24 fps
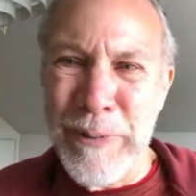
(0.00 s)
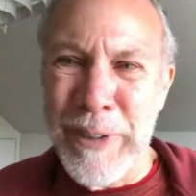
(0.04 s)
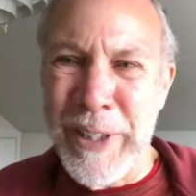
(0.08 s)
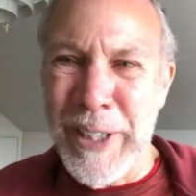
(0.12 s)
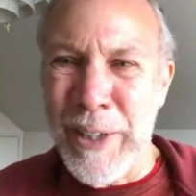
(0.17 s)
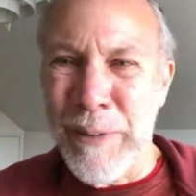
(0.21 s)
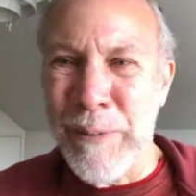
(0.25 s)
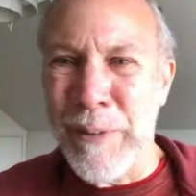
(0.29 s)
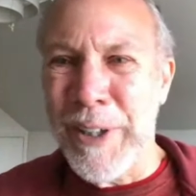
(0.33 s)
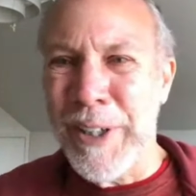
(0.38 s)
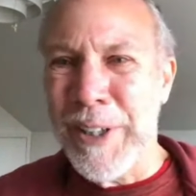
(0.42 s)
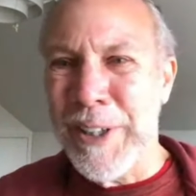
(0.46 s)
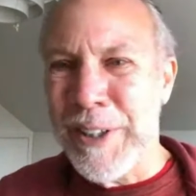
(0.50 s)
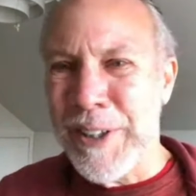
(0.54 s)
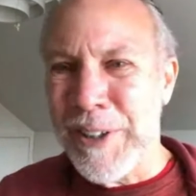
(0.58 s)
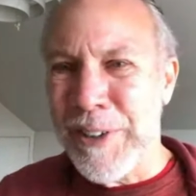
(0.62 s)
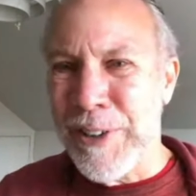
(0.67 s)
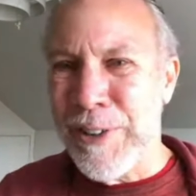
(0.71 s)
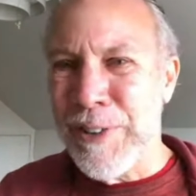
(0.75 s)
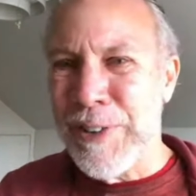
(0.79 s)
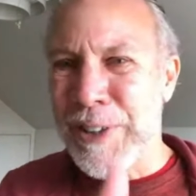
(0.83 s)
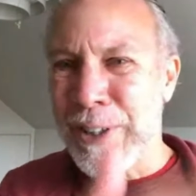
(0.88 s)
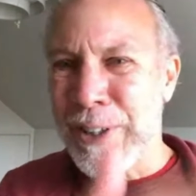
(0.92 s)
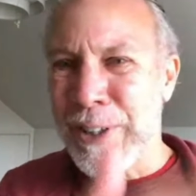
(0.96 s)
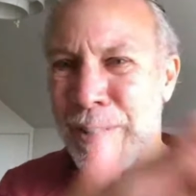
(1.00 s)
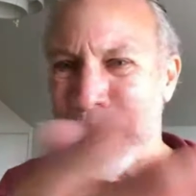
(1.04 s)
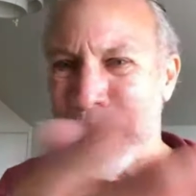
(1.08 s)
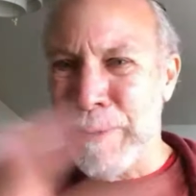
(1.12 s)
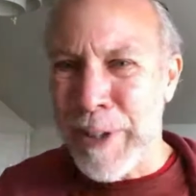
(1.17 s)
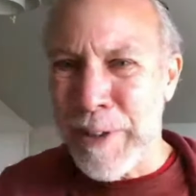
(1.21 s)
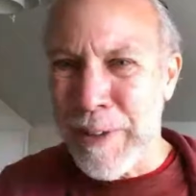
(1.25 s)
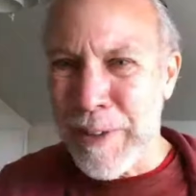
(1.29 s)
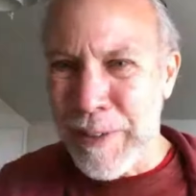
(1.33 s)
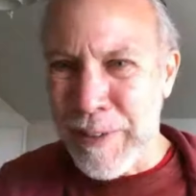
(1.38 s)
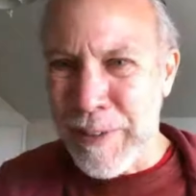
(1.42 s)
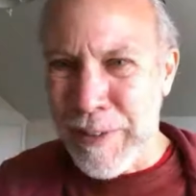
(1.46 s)
I wanted to do
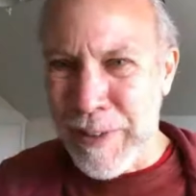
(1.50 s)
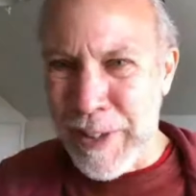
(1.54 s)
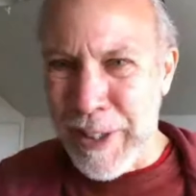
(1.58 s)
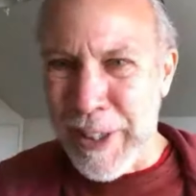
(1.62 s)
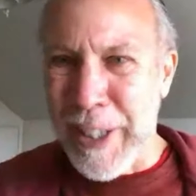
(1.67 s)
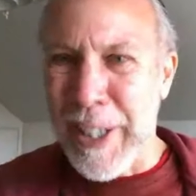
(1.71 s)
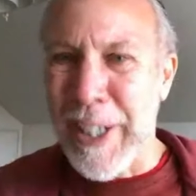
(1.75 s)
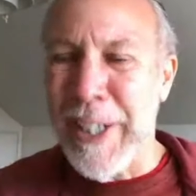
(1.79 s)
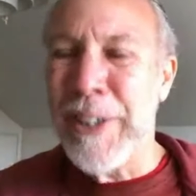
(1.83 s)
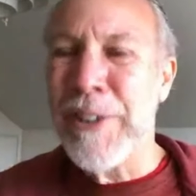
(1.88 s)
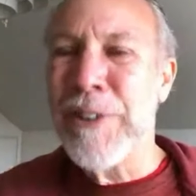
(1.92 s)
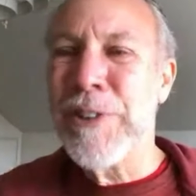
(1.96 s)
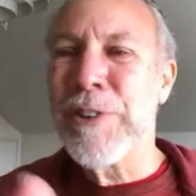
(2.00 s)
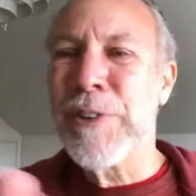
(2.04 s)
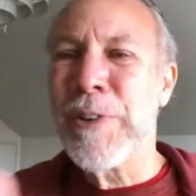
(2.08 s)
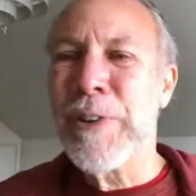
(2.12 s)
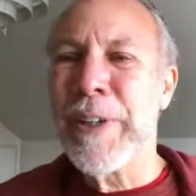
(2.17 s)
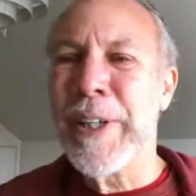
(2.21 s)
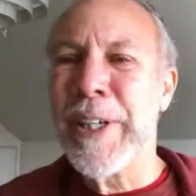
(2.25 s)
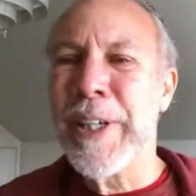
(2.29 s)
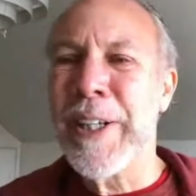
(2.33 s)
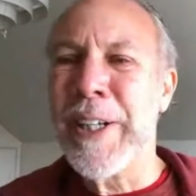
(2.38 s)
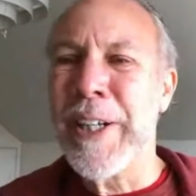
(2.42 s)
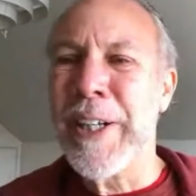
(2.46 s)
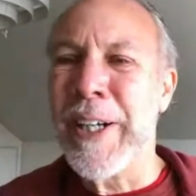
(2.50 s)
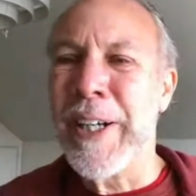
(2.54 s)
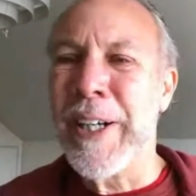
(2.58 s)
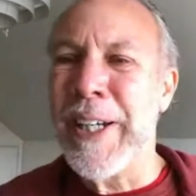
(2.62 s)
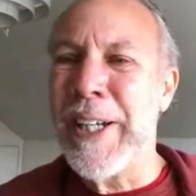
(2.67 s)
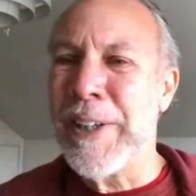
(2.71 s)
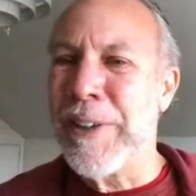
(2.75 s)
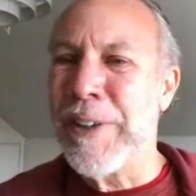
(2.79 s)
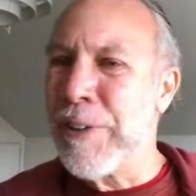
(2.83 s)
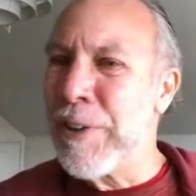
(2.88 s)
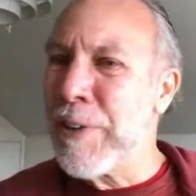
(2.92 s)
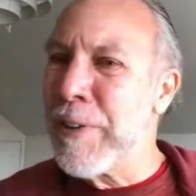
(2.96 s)
something that I enjoyed, and I had
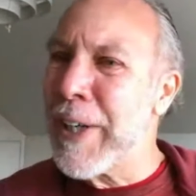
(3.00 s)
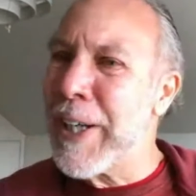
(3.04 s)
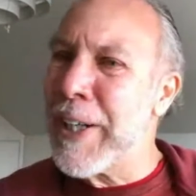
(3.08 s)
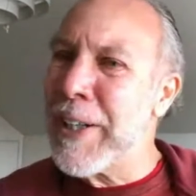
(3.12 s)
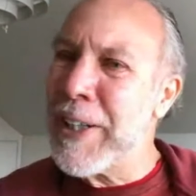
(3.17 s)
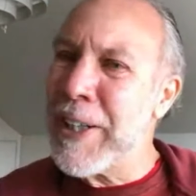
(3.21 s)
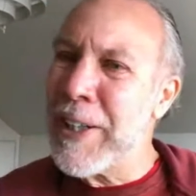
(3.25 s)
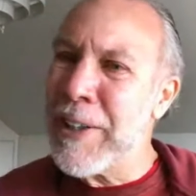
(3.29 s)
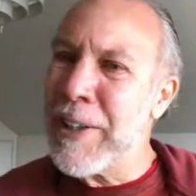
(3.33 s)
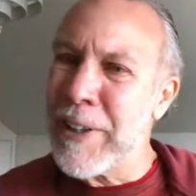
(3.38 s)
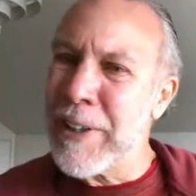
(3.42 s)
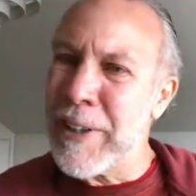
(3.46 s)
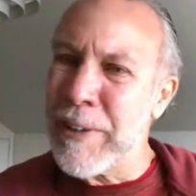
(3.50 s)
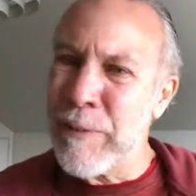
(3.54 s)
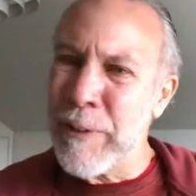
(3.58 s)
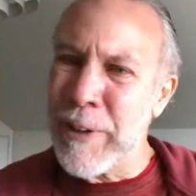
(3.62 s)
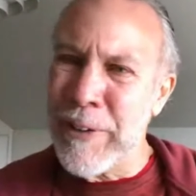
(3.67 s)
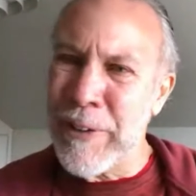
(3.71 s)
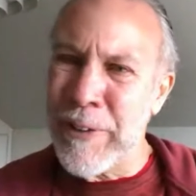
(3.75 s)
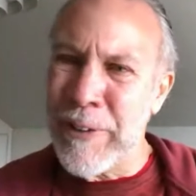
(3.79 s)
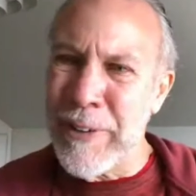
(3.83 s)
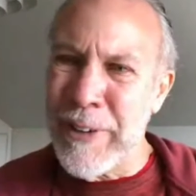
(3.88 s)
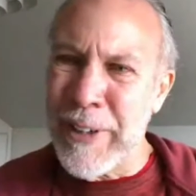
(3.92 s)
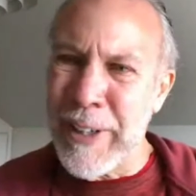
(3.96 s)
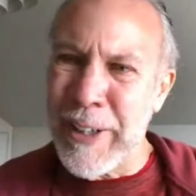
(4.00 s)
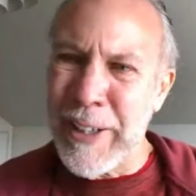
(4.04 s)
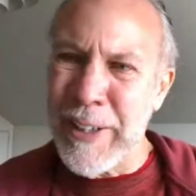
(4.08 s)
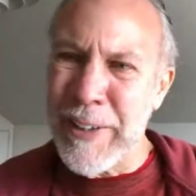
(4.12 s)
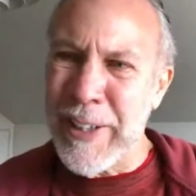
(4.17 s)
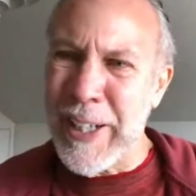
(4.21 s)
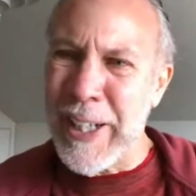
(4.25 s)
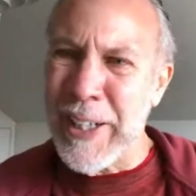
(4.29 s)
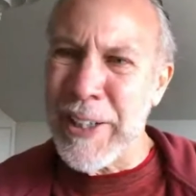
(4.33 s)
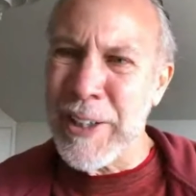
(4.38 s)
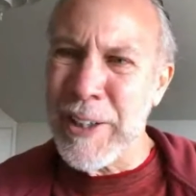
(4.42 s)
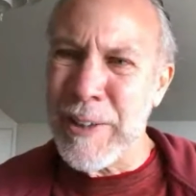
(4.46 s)
no idea that whether that
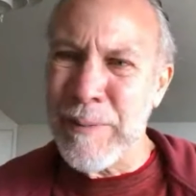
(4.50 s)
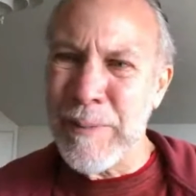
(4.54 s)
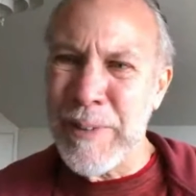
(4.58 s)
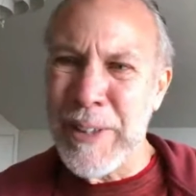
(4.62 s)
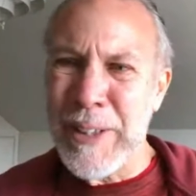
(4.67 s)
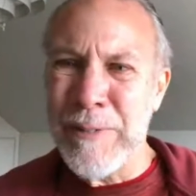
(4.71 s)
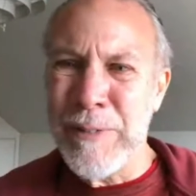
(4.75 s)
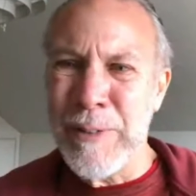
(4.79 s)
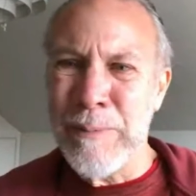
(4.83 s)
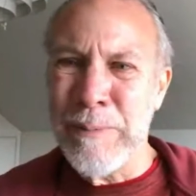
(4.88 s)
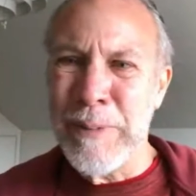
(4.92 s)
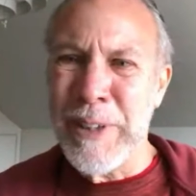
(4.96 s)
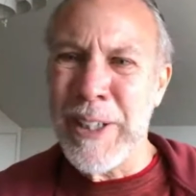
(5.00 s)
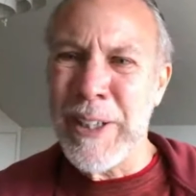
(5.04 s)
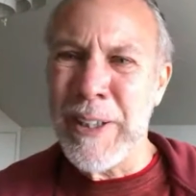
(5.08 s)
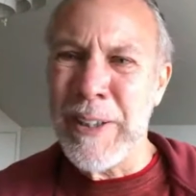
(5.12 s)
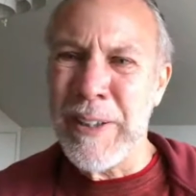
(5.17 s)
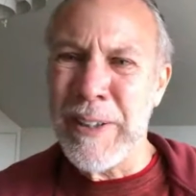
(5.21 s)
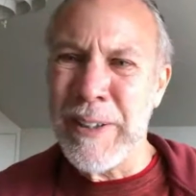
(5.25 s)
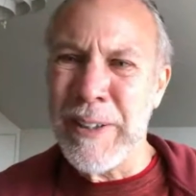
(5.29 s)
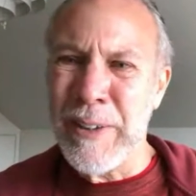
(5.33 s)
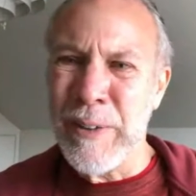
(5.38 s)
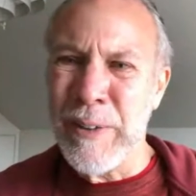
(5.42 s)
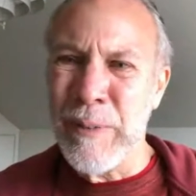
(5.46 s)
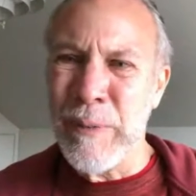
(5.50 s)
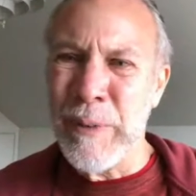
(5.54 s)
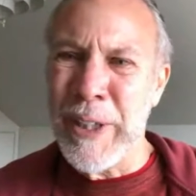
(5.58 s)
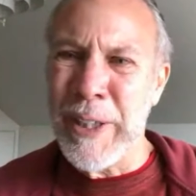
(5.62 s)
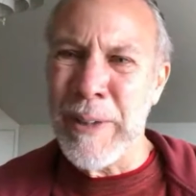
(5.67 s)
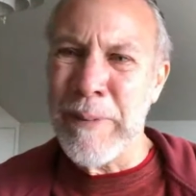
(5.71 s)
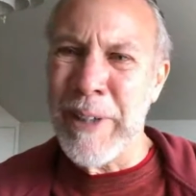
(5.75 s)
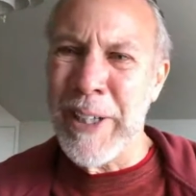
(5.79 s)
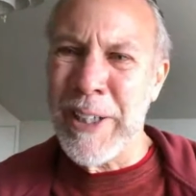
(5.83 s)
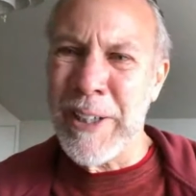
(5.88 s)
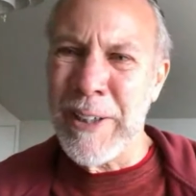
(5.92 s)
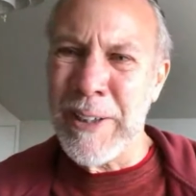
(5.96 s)
could even be a way to
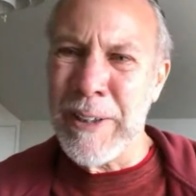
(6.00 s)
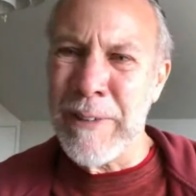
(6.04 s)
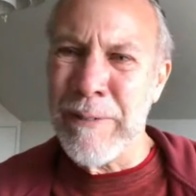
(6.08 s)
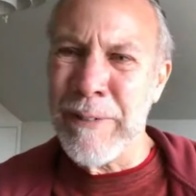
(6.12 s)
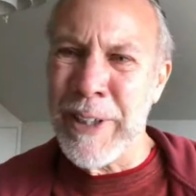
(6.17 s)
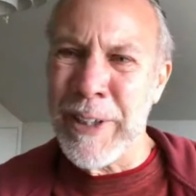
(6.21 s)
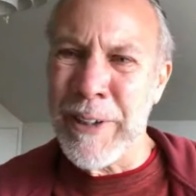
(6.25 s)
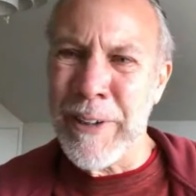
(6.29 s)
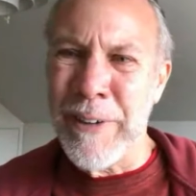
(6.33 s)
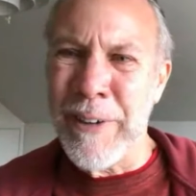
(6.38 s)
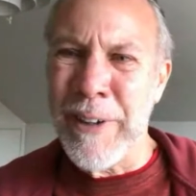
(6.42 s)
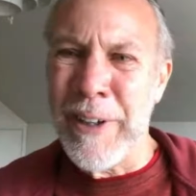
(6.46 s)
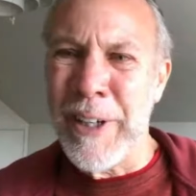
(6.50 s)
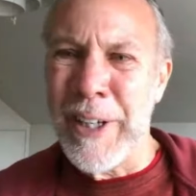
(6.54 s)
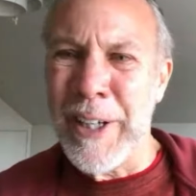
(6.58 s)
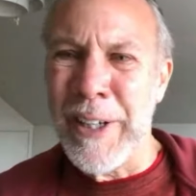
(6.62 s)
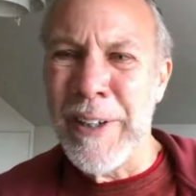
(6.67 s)
make a living or not.